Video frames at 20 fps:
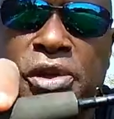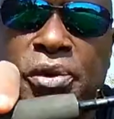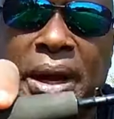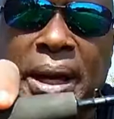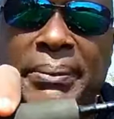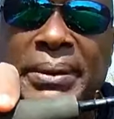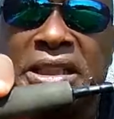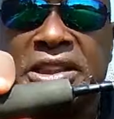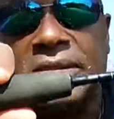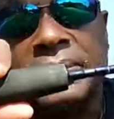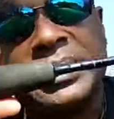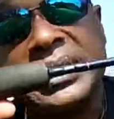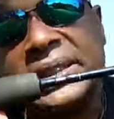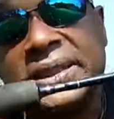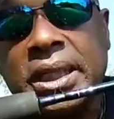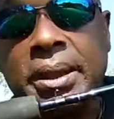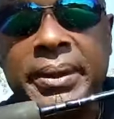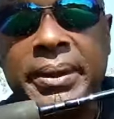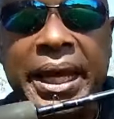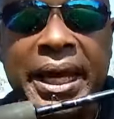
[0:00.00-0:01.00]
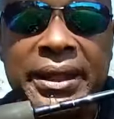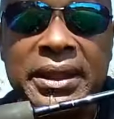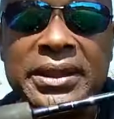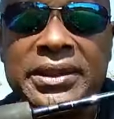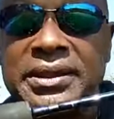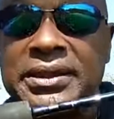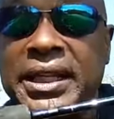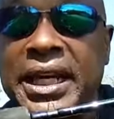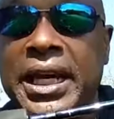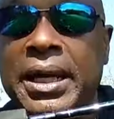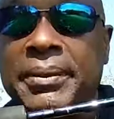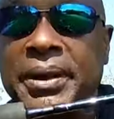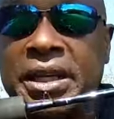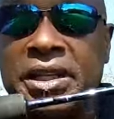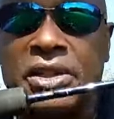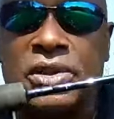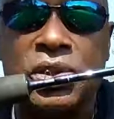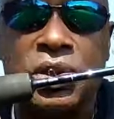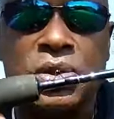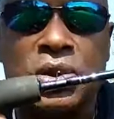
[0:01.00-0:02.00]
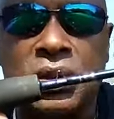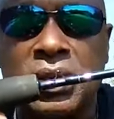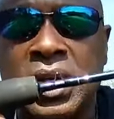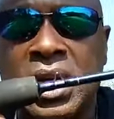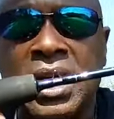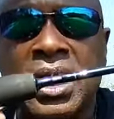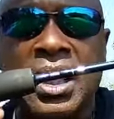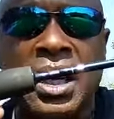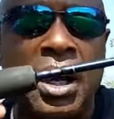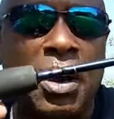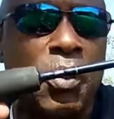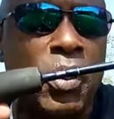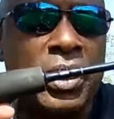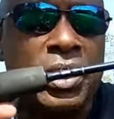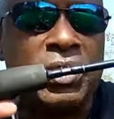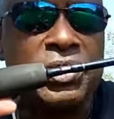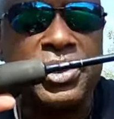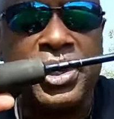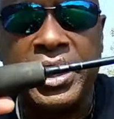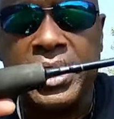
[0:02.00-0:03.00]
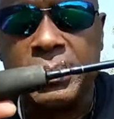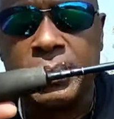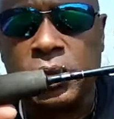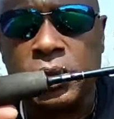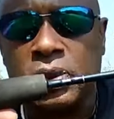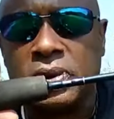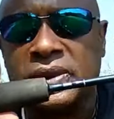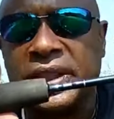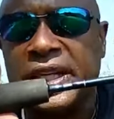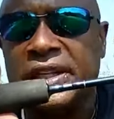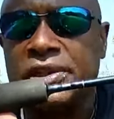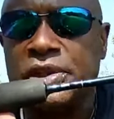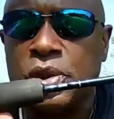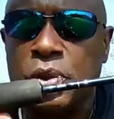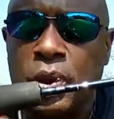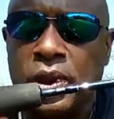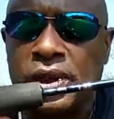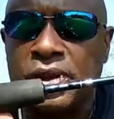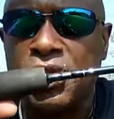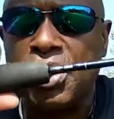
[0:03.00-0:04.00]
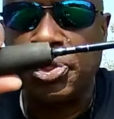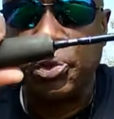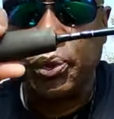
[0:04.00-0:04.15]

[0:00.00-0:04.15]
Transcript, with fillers: direct message me and tell me hey listen cam can you do a, a one on your emerald can you do one on your